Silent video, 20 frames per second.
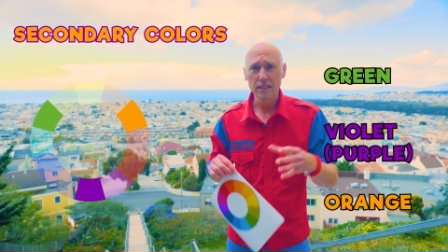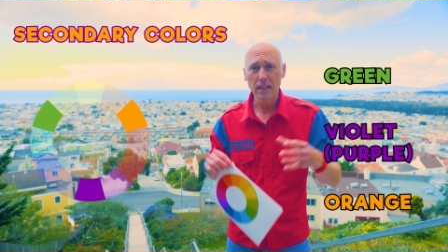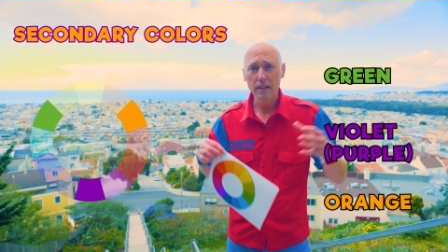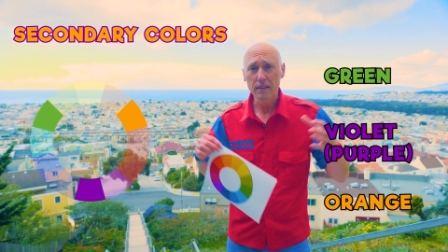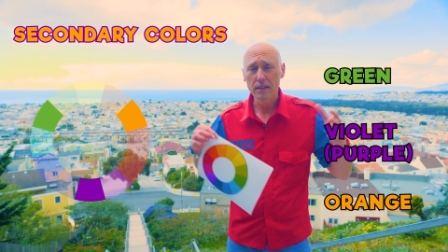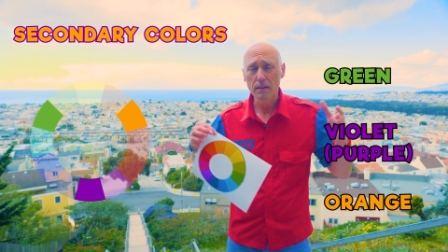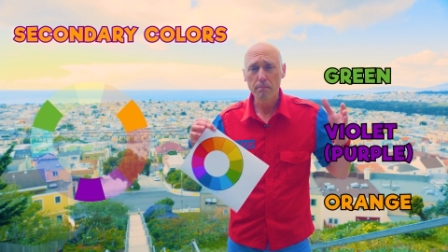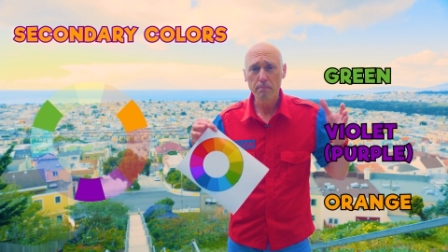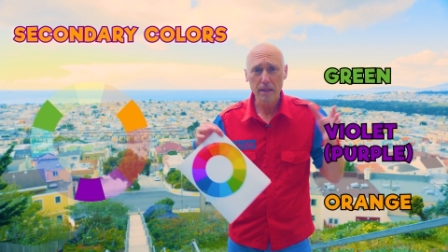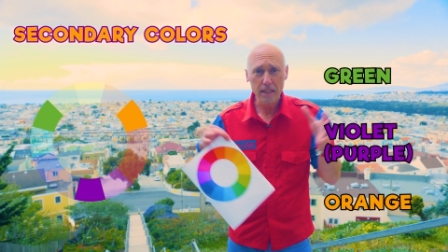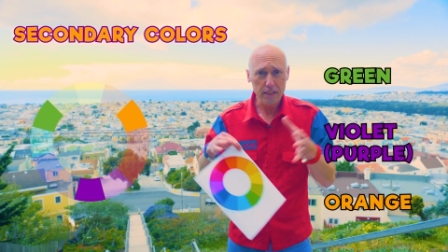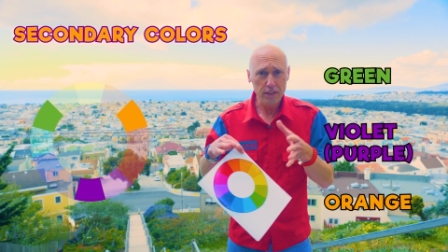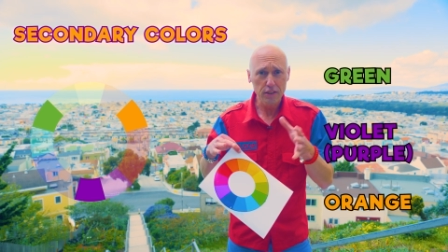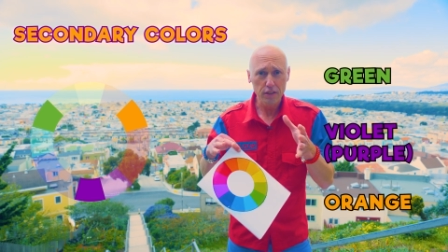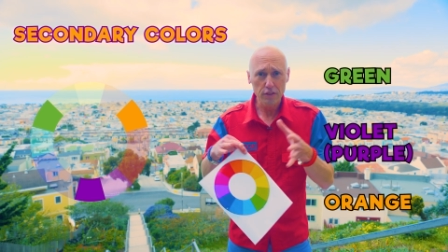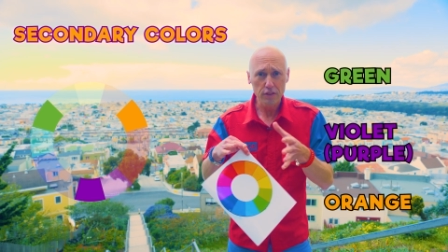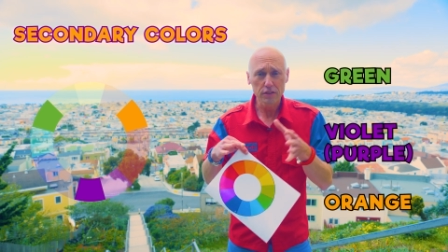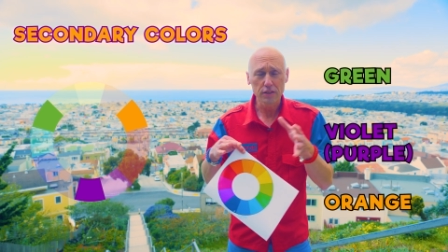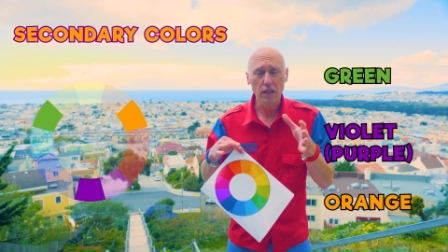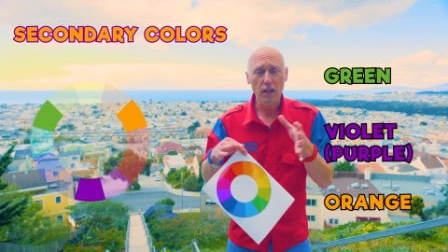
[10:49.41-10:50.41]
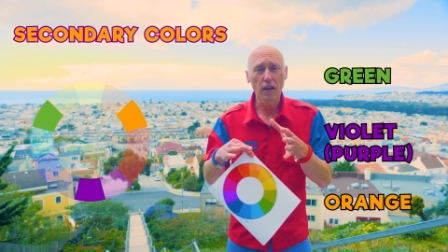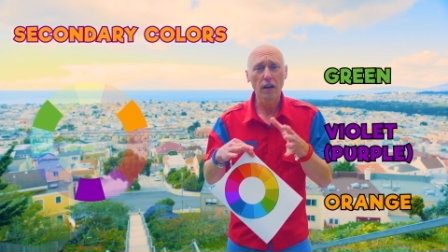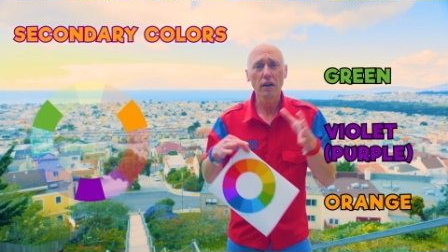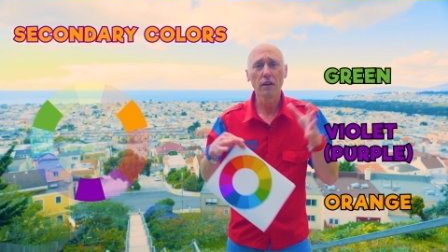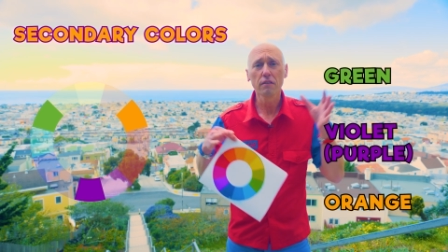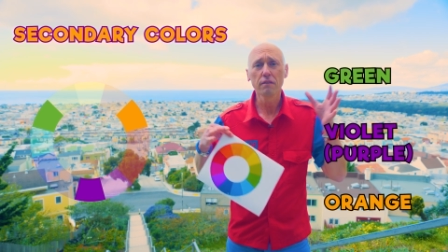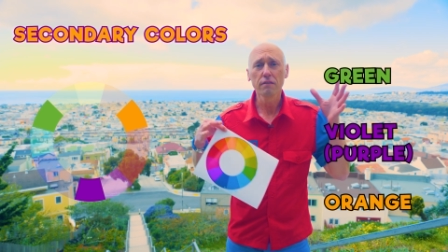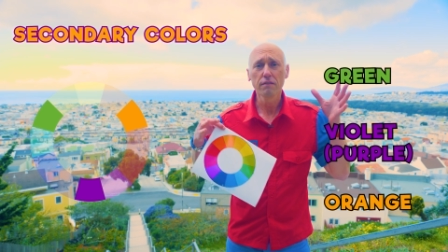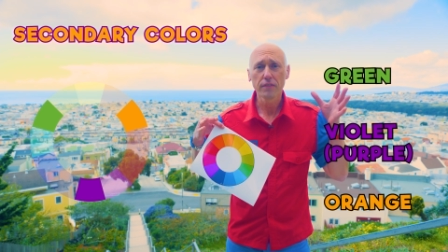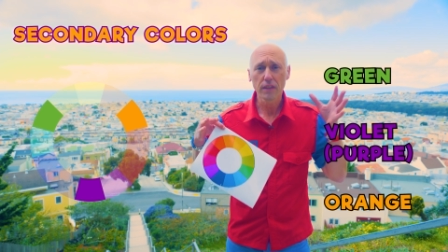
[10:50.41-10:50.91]
They're the mixtures
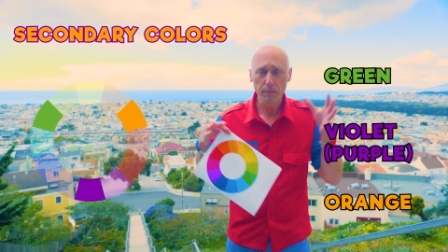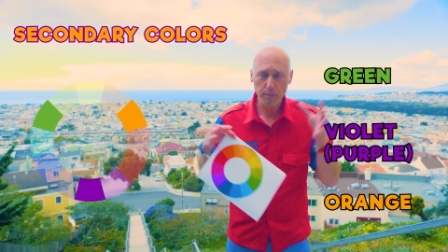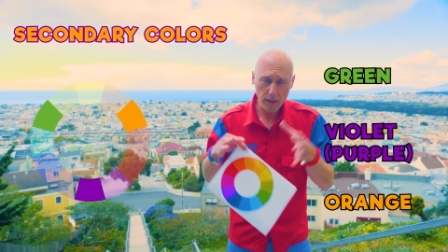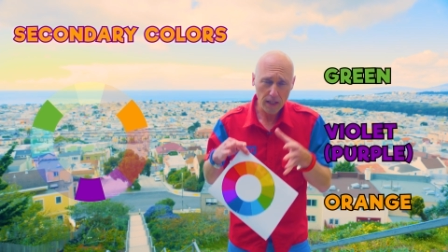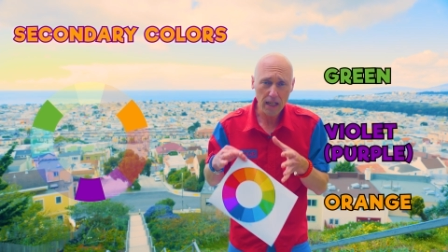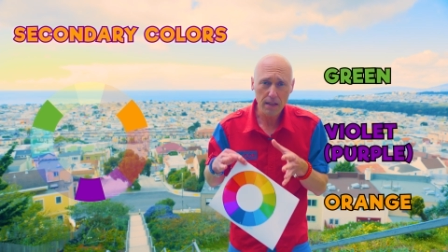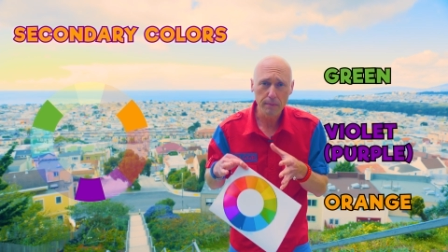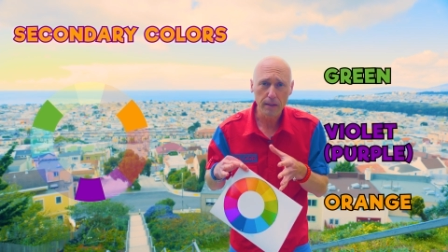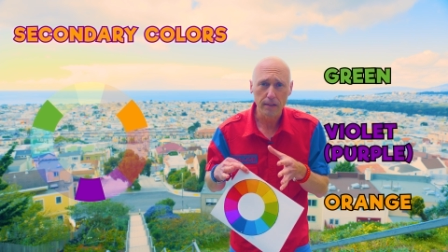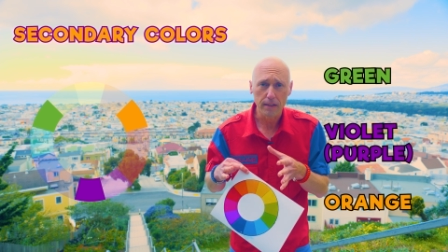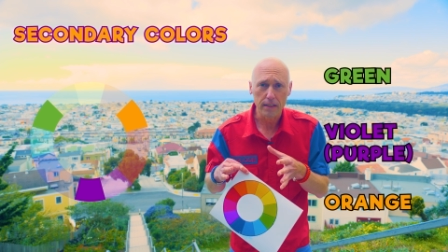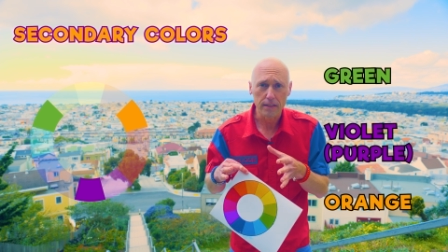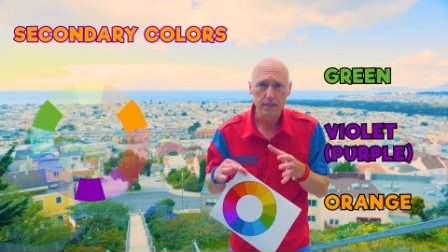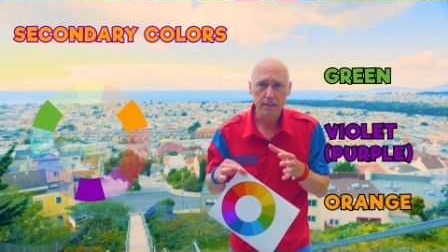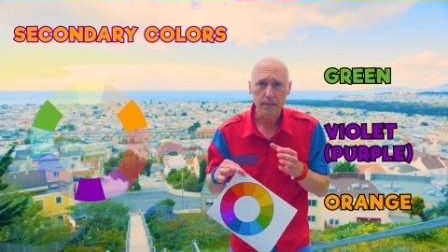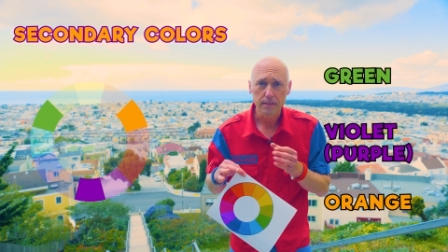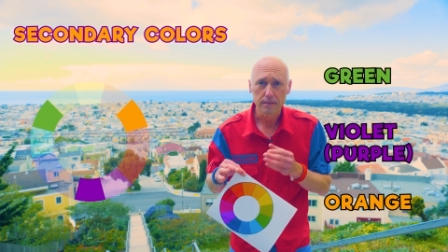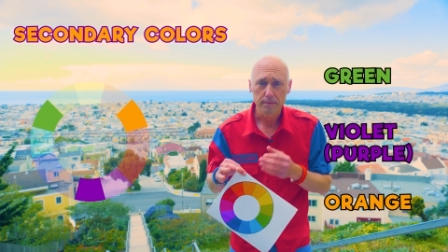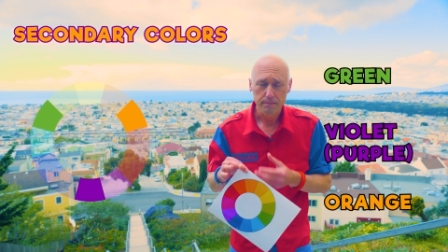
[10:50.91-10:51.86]
of the primaries.